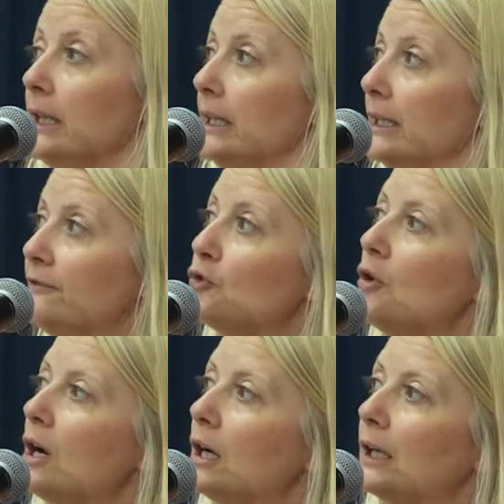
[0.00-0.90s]
If you
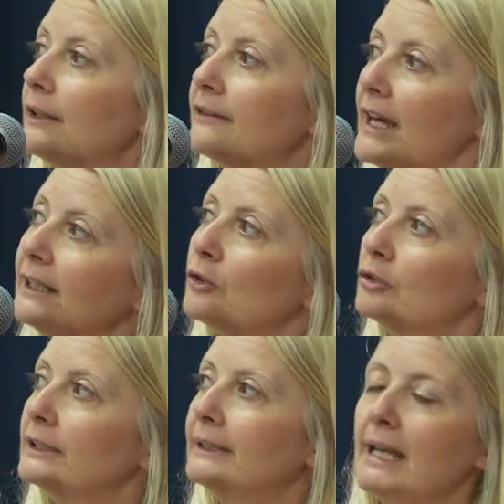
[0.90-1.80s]
are then
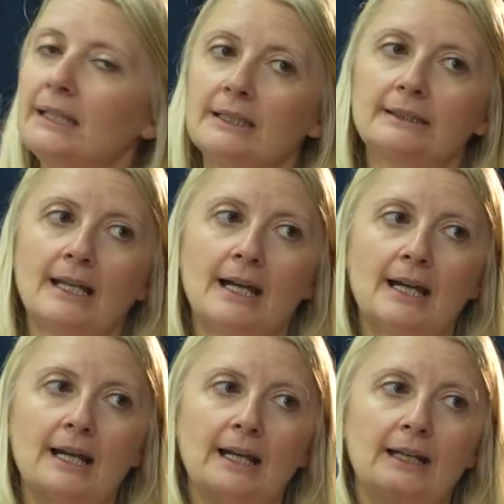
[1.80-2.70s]
going to take it
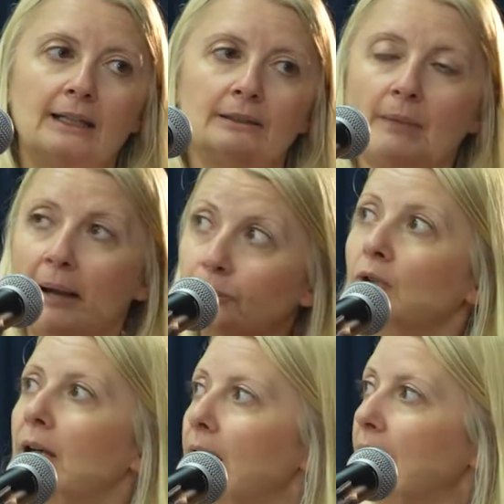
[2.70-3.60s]
up
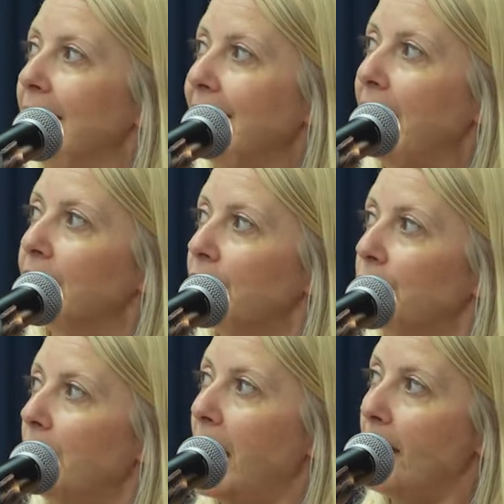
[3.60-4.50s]

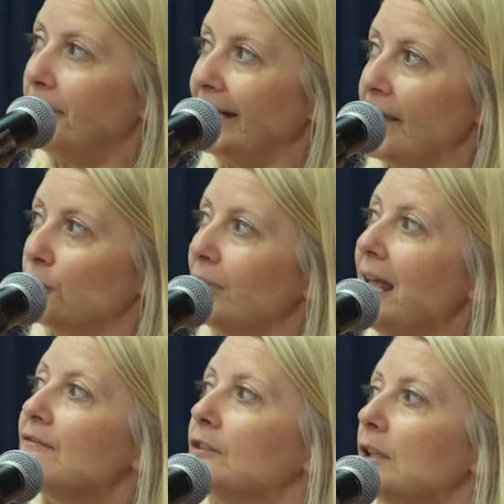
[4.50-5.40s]
another
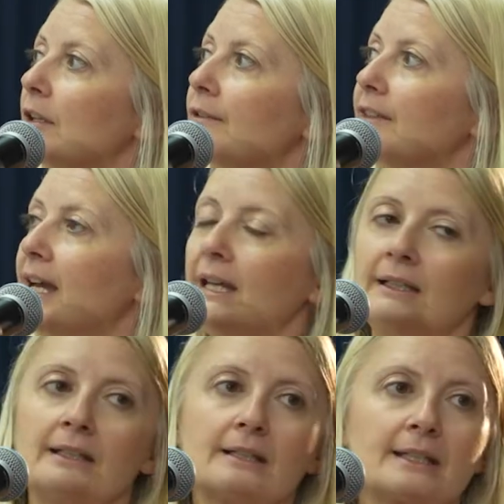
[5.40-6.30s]
level,
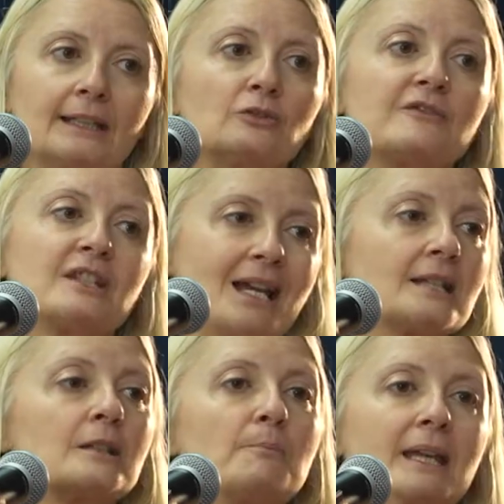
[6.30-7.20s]
then instead of
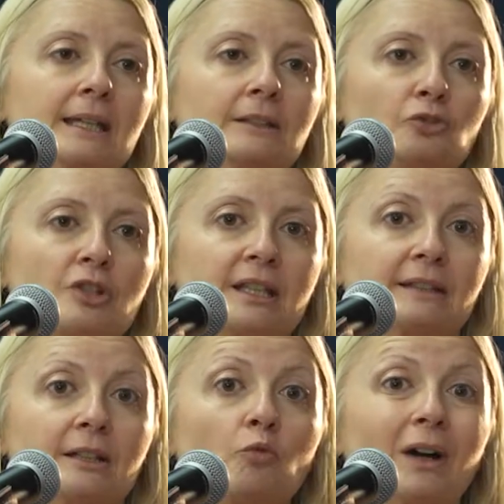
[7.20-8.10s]
just being
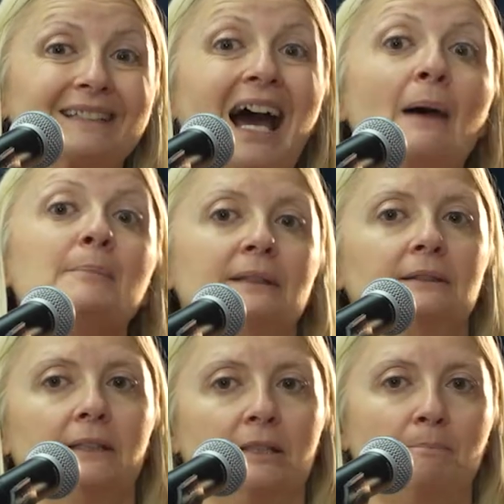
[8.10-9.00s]
interested in what
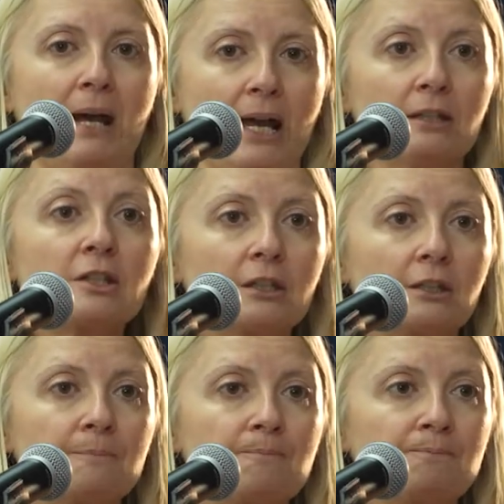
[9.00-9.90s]
happened in the
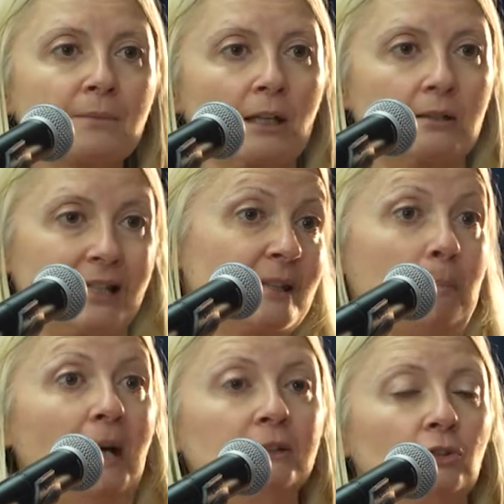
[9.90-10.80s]
past, just the
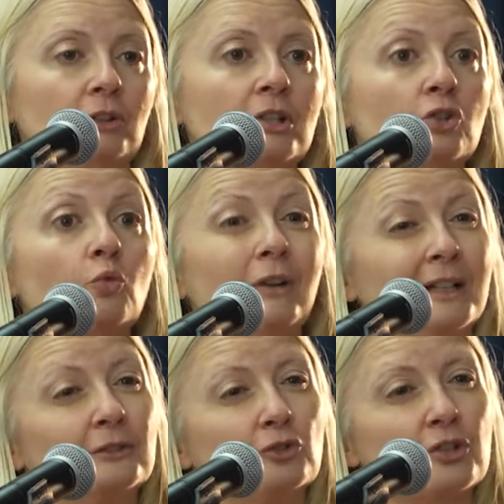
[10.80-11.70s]
patterns, you
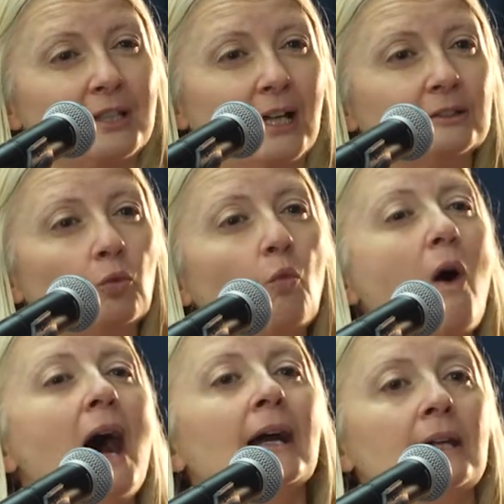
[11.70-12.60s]
want to understand
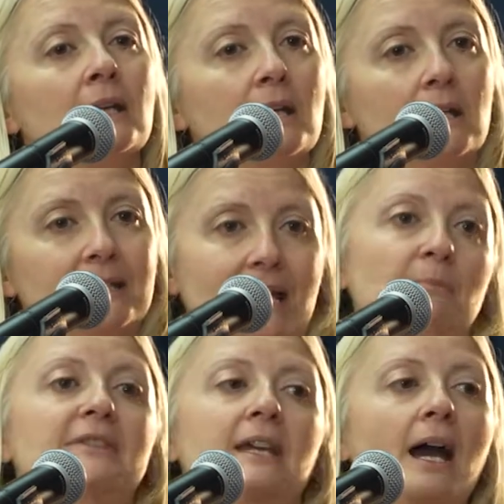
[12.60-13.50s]
why
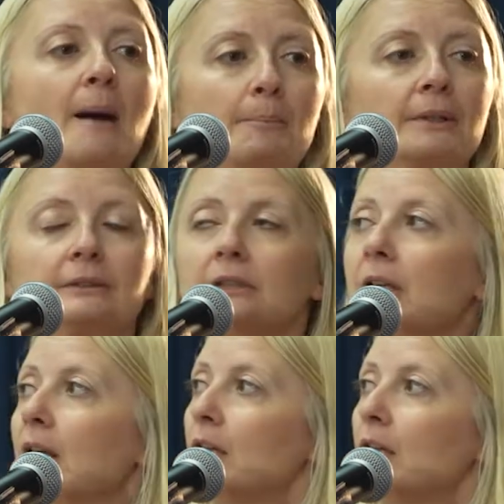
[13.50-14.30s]
something happened.